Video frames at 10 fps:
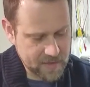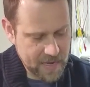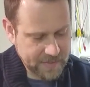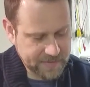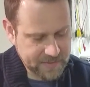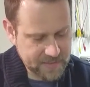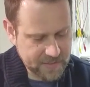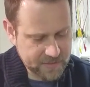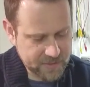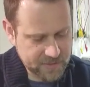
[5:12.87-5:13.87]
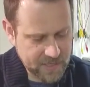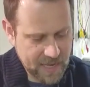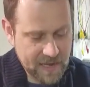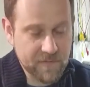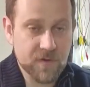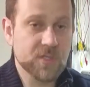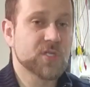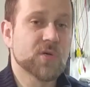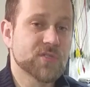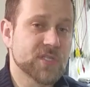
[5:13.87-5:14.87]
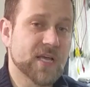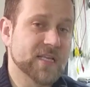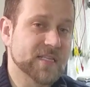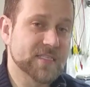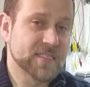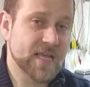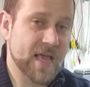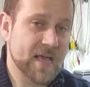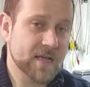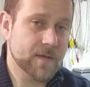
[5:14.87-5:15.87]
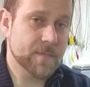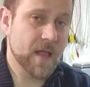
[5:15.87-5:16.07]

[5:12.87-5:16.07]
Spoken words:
and see it just ever so slightly sag,